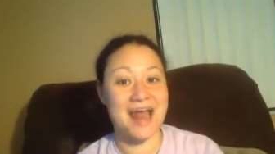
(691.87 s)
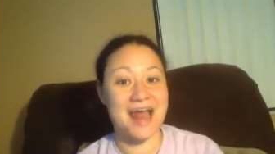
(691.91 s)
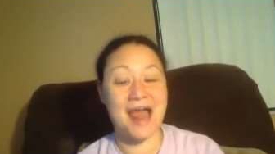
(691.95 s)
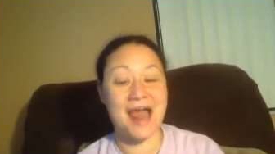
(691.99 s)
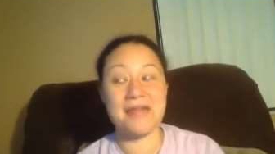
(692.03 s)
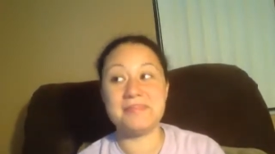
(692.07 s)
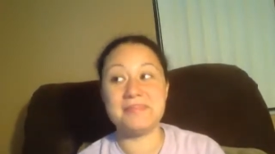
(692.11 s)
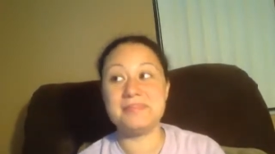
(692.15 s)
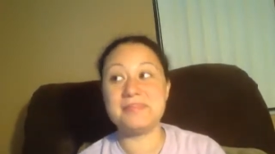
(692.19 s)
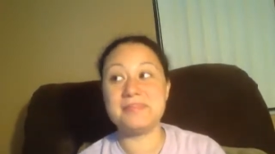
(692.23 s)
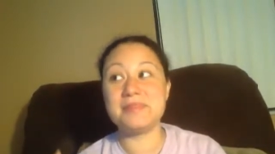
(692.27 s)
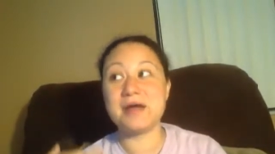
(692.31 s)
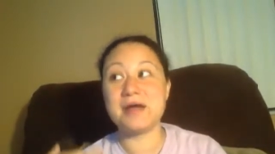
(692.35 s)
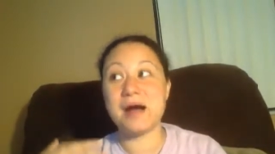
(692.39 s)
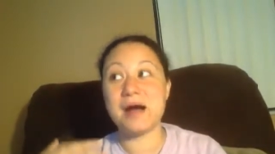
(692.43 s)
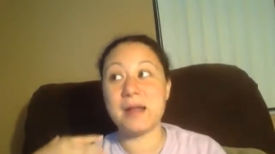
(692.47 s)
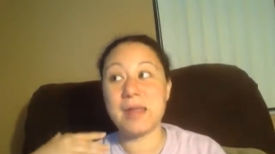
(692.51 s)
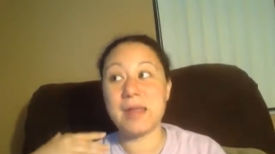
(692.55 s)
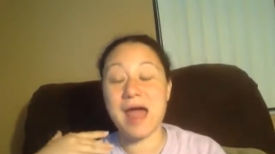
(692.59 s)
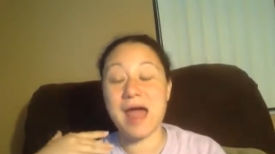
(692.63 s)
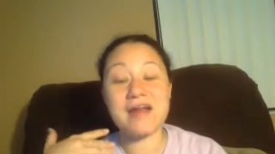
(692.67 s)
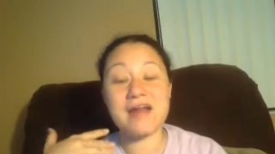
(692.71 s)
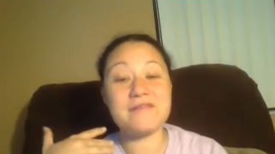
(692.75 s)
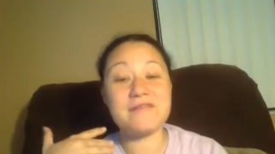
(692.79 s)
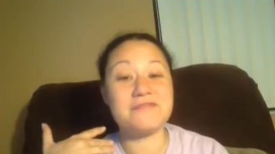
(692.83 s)
And a
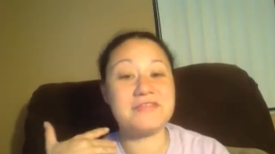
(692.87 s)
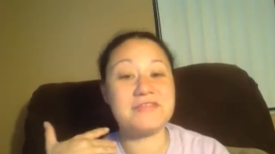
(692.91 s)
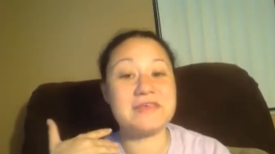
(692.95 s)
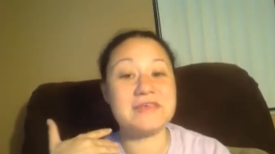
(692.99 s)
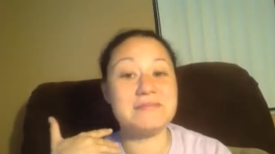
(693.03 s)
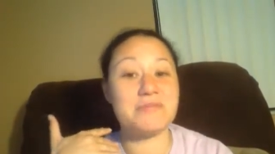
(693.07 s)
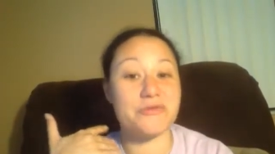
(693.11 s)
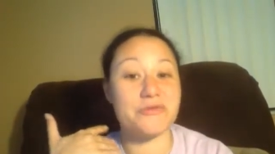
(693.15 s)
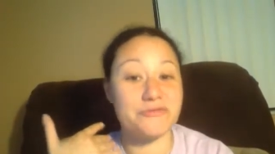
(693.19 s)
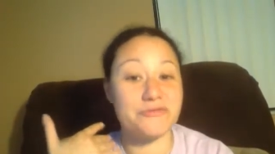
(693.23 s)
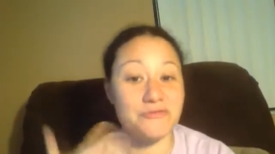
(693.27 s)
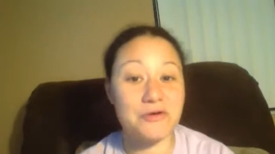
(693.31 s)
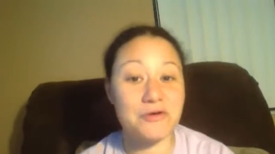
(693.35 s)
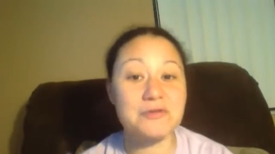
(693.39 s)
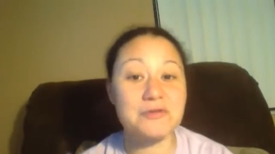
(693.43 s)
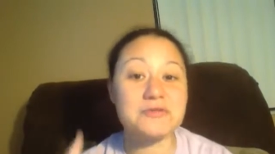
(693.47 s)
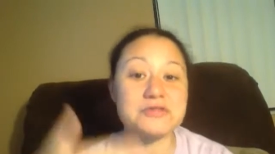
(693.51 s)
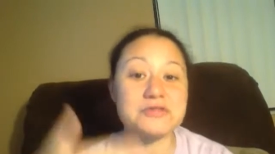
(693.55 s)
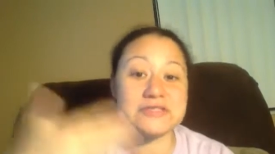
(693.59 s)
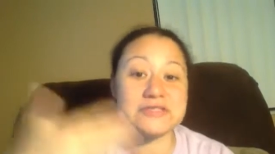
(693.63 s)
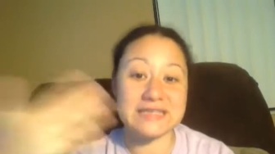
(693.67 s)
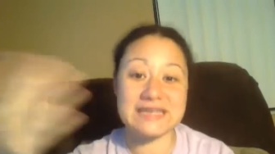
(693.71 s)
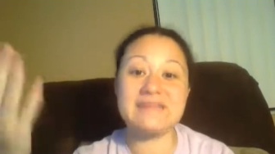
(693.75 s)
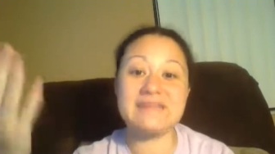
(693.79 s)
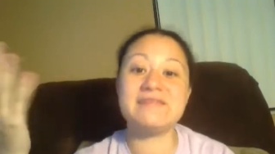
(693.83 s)
lot of the
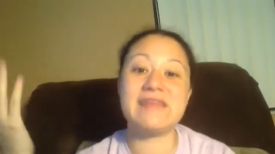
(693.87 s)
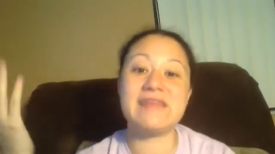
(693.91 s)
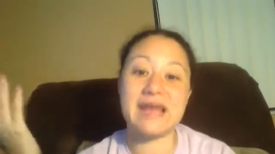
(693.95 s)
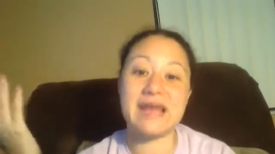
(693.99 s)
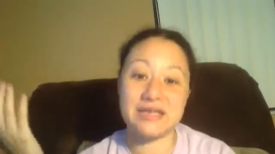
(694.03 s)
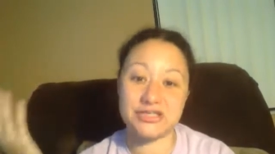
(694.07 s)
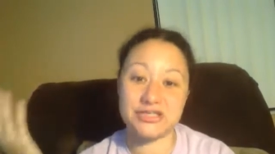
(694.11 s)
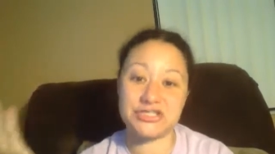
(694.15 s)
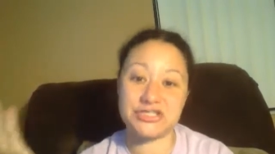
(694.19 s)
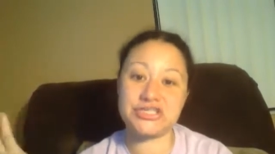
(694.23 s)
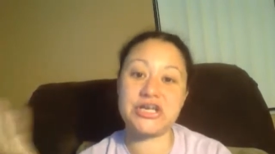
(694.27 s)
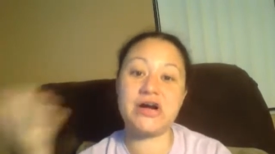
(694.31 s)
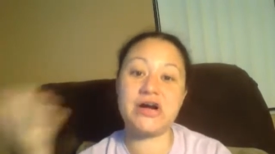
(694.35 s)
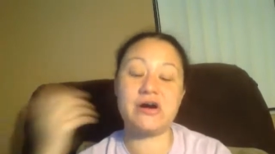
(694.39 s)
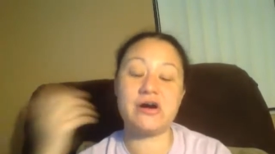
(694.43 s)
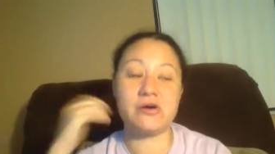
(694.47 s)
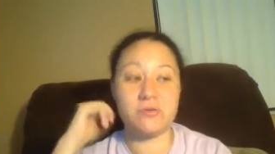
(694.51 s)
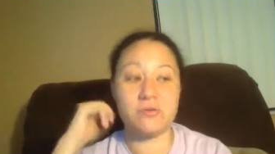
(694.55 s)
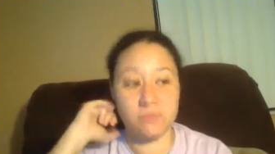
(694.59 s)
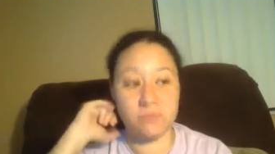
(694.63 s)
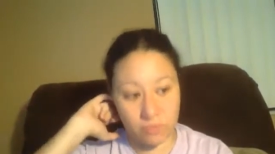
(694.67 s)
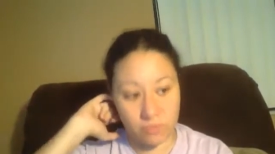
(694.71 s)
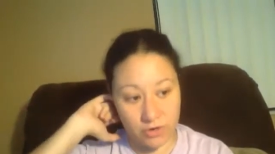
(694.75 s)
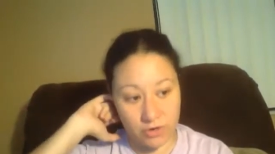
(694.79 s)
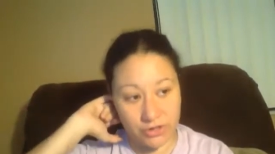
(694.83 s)
performers in that
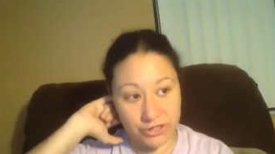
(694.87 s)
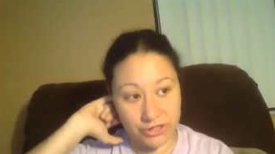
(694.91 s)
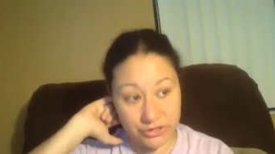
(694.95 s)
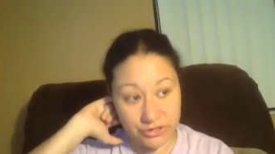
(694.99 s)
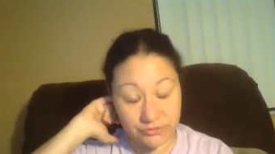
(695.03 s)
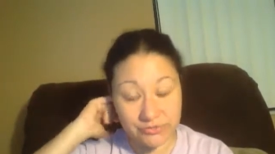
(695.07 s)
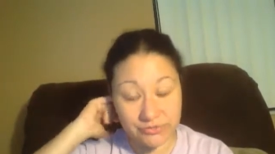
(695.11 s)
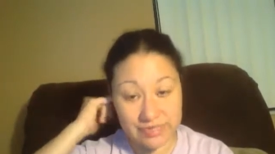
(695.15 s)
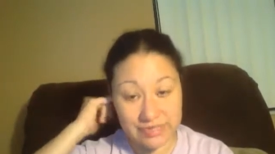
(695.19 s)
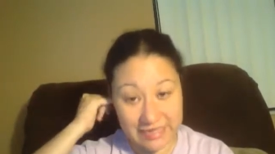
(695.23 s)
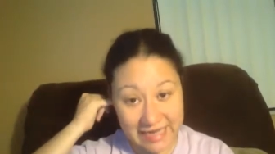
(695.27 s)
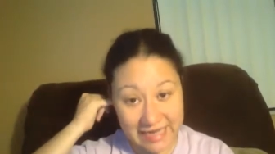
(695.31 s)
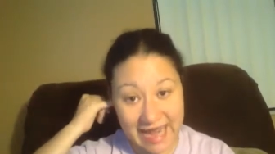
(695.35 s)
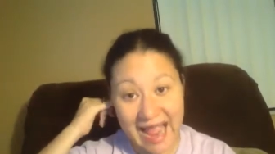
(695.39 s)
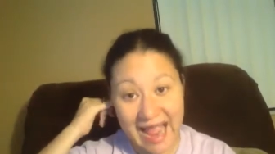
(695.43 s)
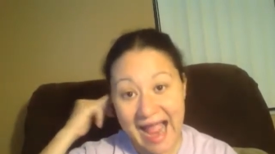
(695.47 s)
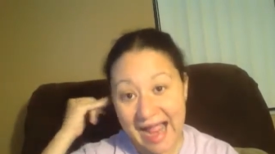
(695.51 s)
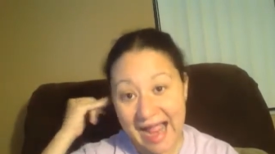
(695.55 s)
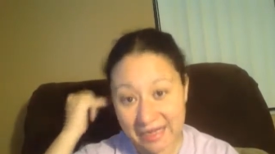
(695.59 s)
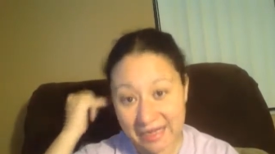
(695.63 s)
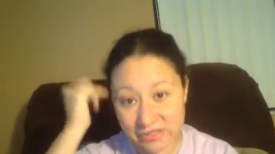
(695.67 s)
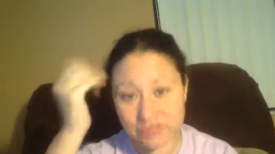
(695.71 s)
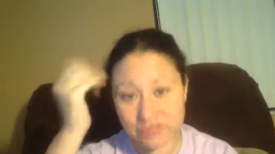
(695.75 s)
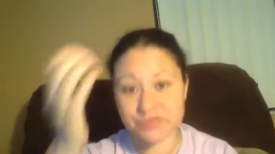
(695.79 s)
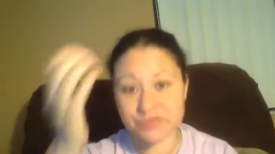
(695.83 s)
show were union
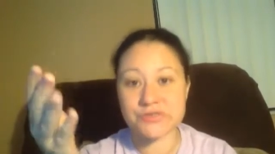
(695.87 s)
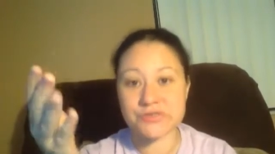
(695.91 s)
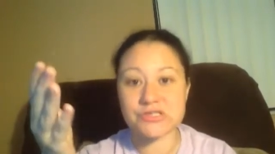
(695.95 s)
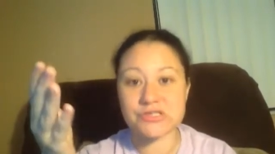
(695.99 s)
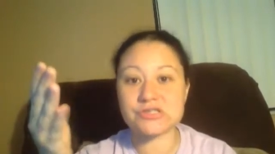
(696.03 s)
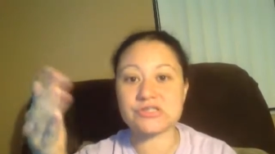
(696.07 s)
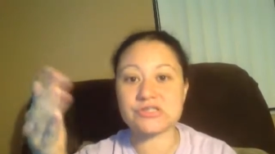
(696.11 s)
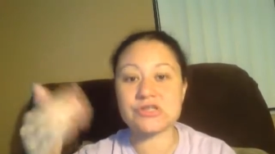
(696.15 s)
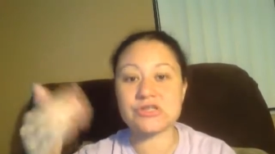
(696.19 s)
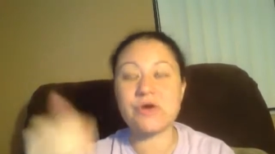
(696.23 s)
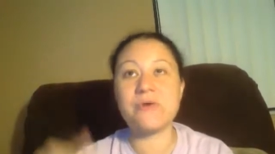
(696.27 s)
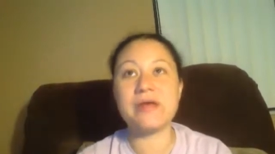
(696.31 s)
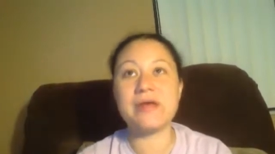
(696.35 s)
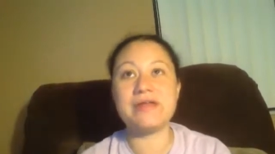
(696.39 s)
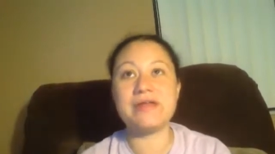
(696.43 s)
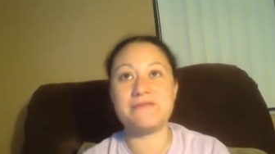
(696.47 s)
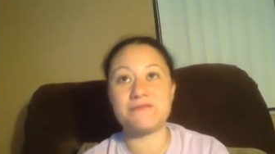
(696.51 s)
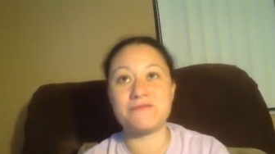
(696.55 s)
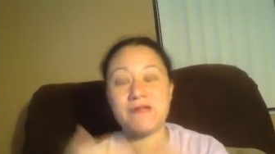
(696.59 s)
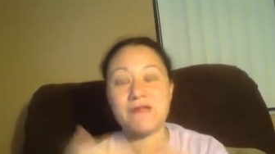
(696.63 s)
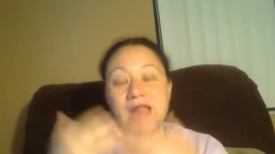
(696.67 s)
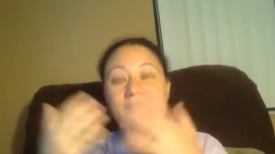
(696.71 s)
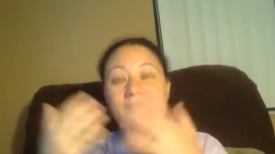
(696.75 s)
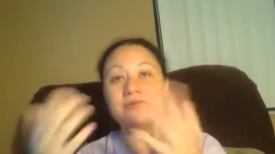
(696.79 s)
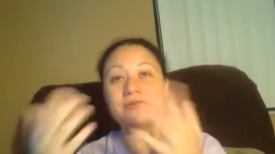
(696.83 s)
actors, so it
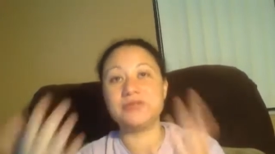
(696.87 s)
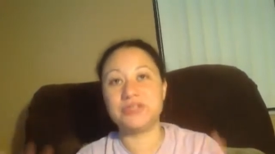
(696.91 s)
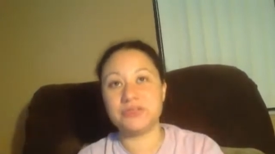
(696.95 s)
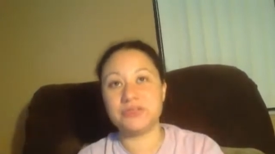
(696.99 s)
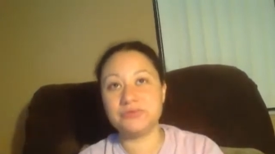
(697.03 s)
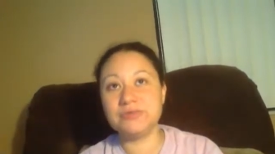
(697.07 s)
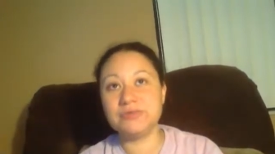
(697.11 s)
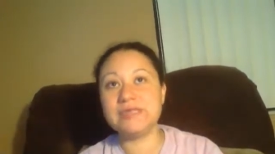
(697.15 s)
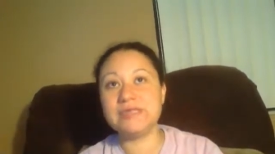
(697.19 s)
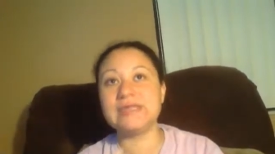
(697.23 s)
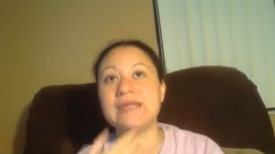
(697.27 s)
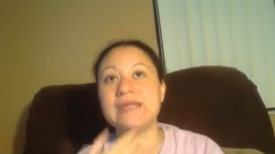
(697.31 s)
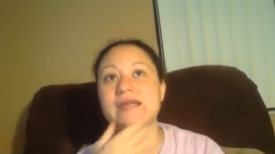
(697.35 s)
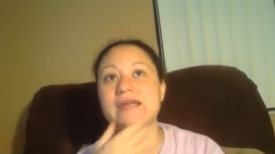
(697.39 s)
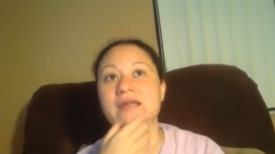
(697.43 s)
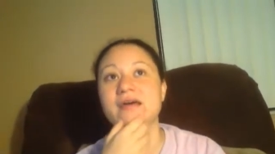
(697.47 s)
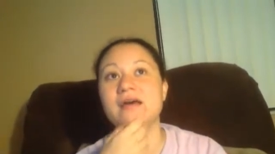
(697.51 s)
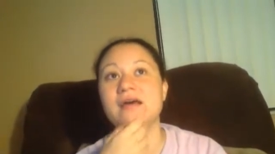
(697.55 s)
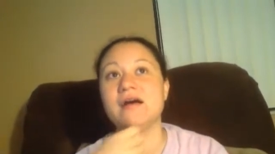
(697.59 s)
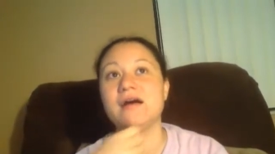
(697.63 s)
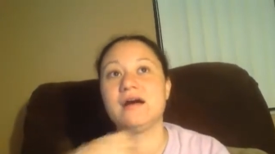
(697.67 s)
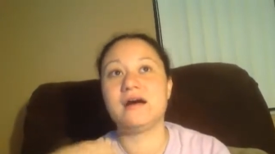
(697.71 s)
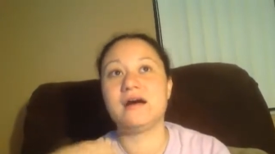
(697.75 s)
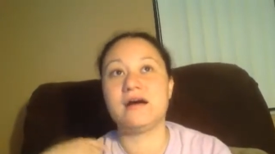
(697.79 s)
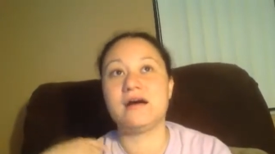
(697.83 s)
followed union
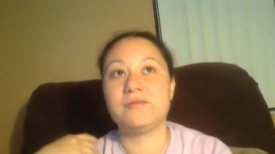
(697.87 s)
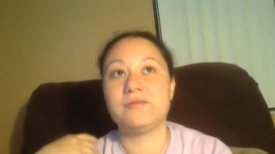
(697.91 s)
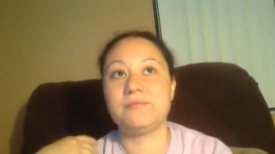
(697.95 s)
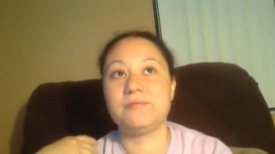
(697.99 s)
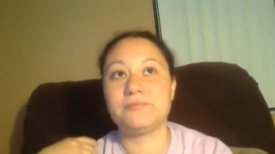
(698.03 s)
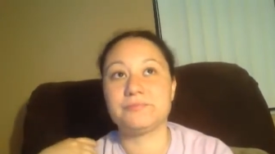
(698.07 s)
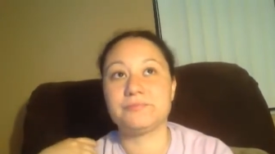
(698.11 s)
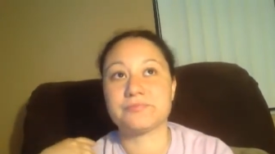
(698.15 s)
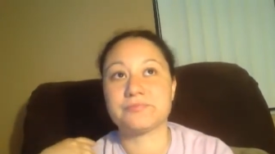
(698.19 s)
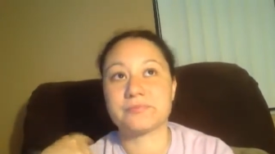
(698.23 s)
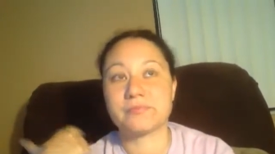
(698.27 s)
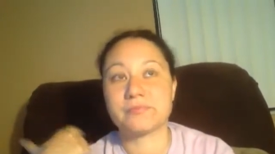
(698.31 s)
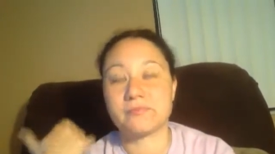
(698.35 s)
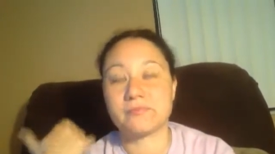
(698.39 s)
um,